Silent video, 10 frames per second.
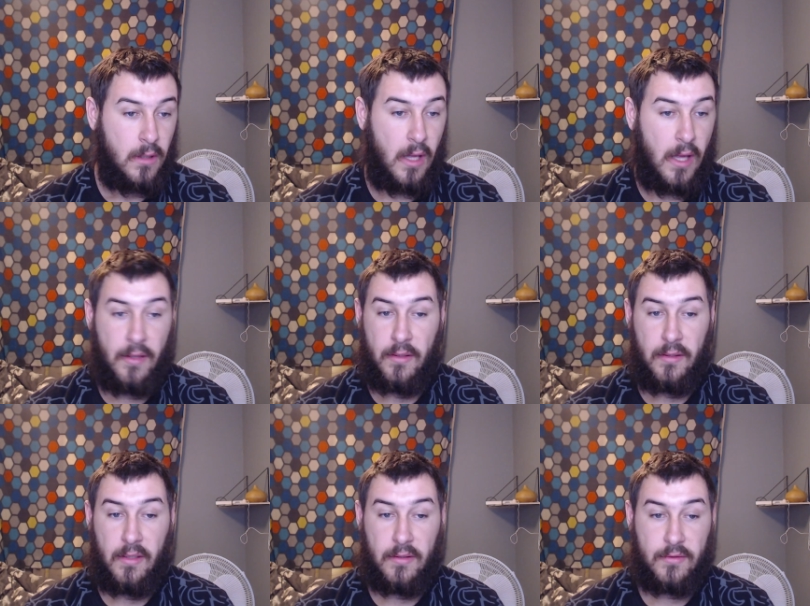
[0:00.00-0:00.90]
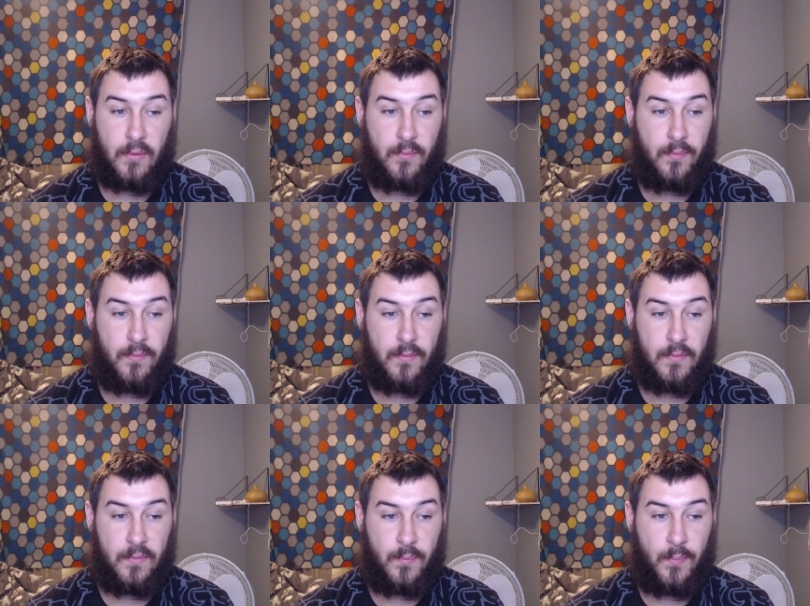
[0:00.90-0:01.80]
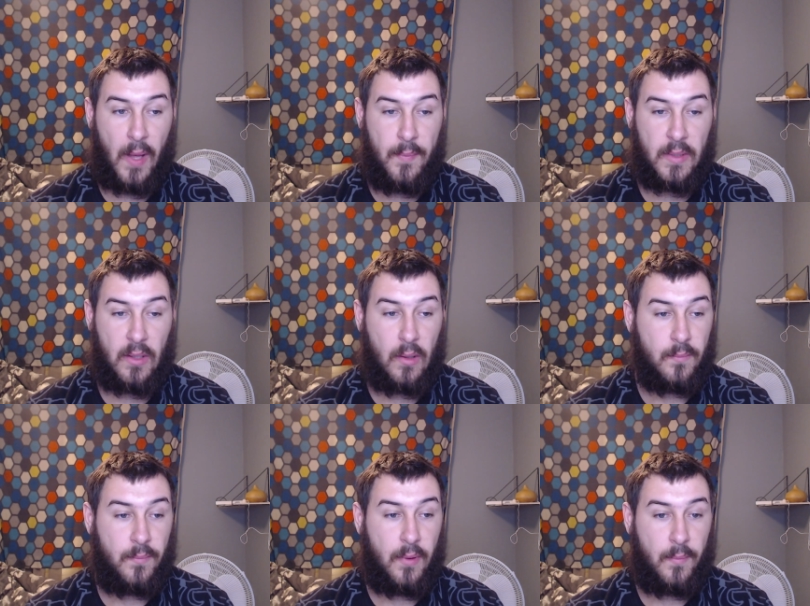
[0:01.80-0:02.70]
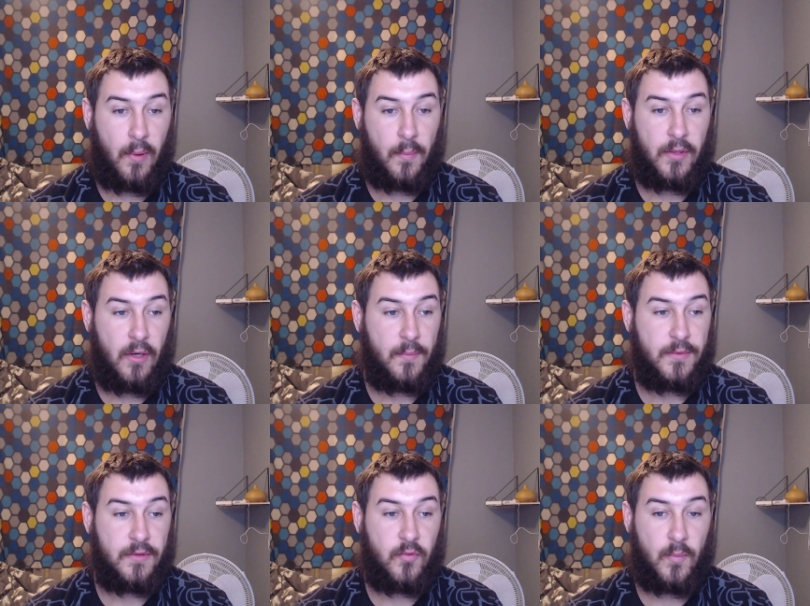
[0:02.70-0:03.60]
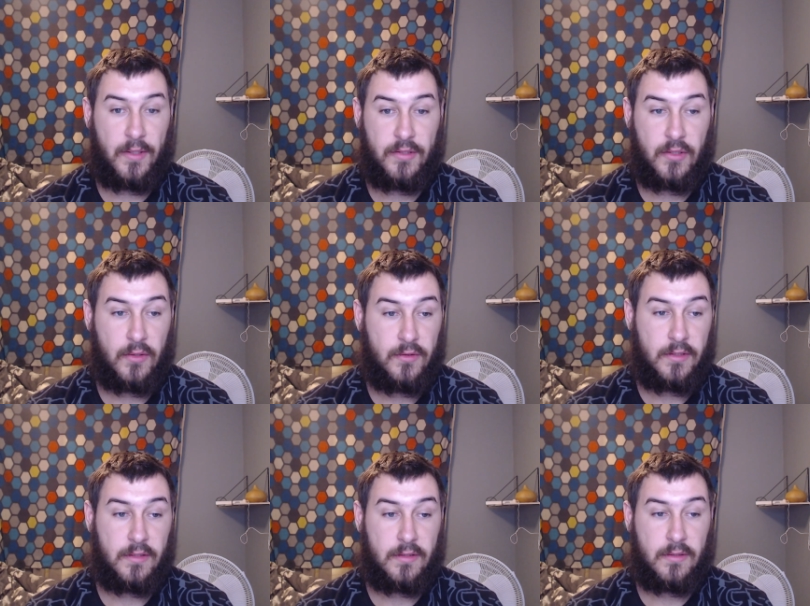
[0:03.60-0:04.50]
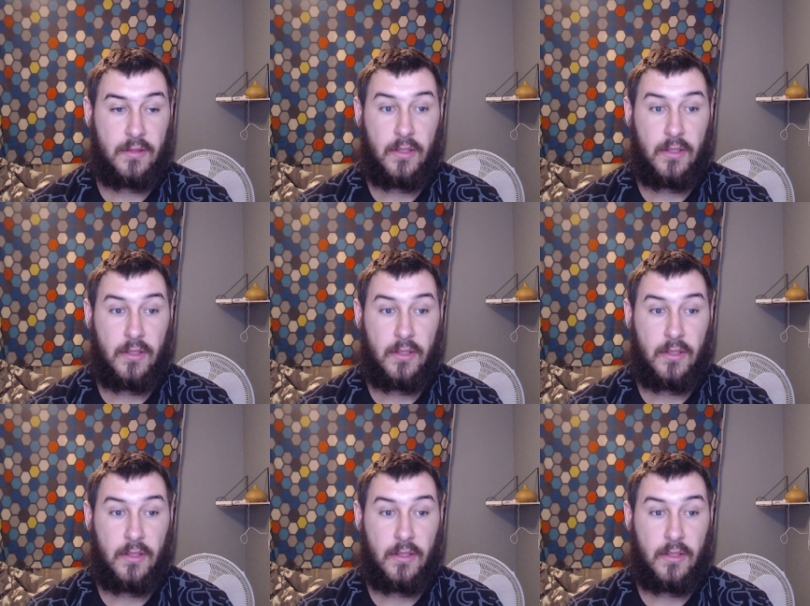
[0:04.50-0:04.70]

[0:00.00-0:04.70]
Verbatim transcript: And yeah, so public op popular options for budget-conscious